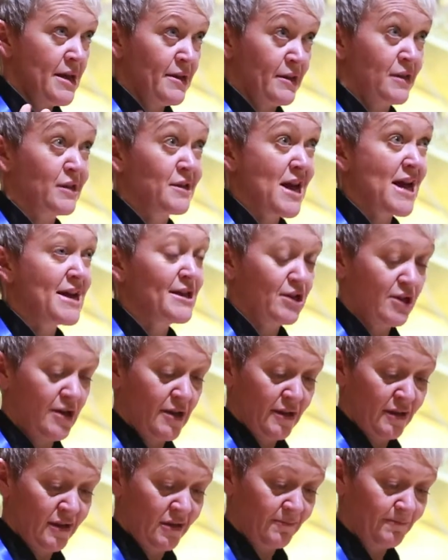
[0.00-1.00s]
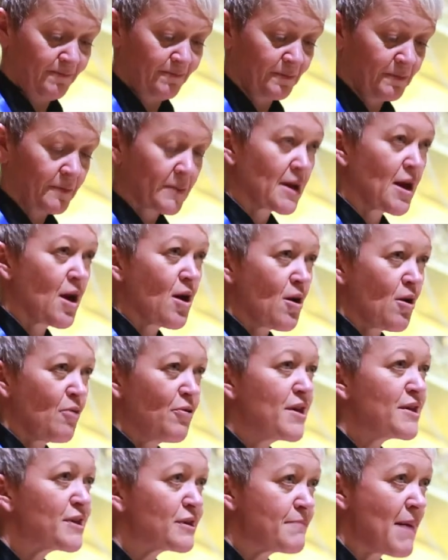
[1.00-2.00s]
status.
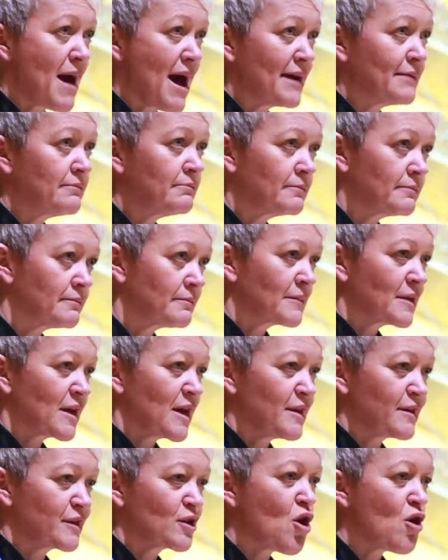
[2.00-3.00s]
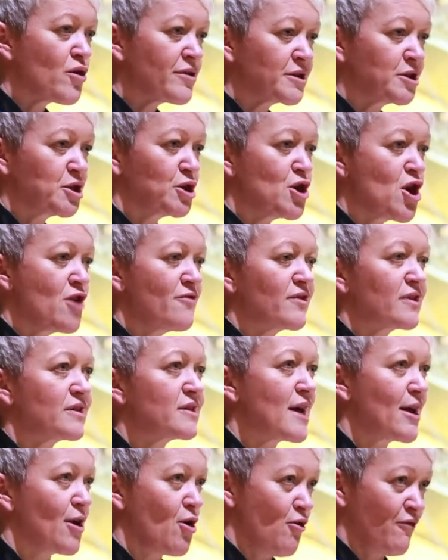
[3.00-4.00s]
This man is Kostya
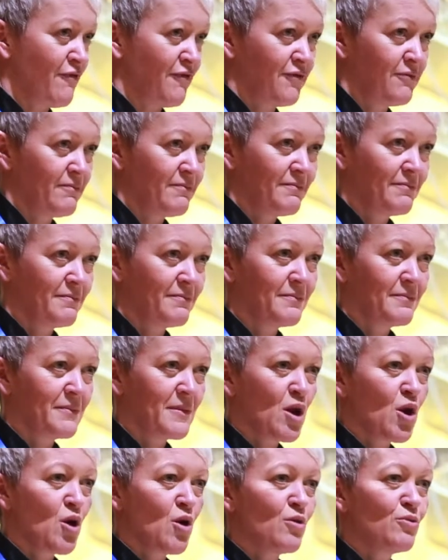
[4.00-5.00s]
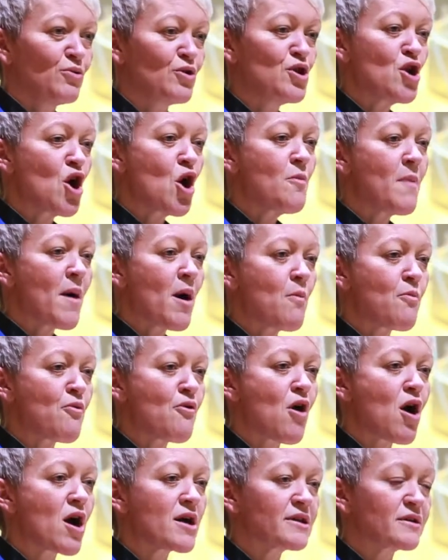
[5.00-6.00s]
Novoselov, the Nobel
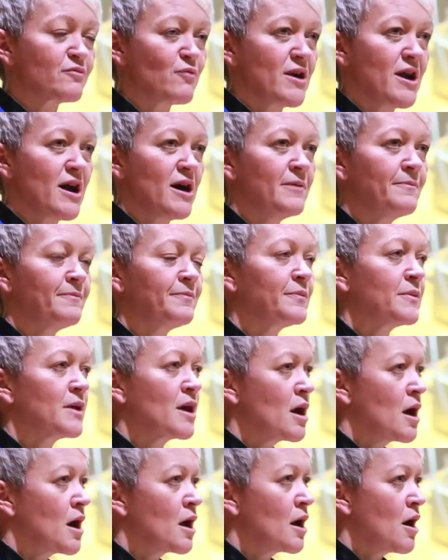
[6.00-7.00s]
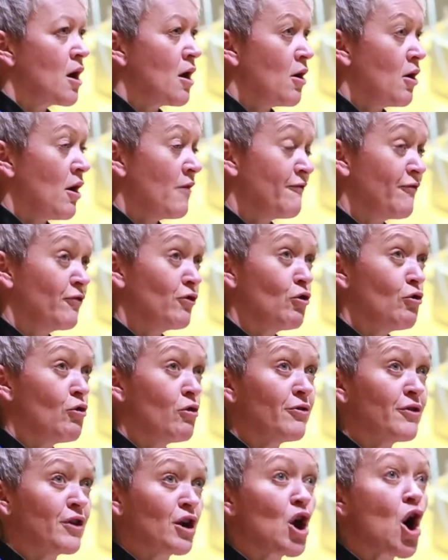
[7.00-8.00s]
Prize winner
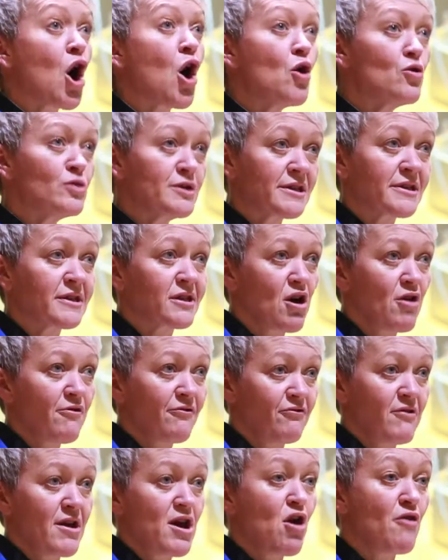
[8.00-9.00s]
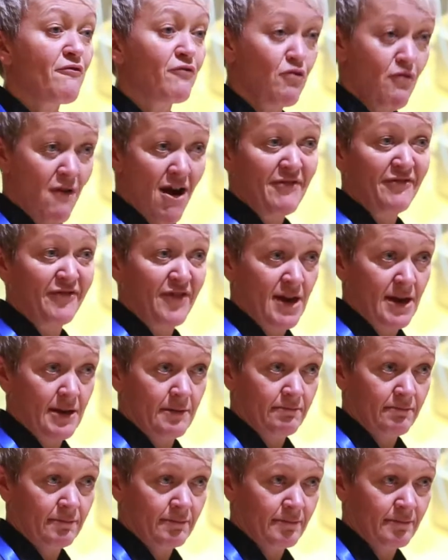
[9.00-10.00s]
for the co-discovery of graphene,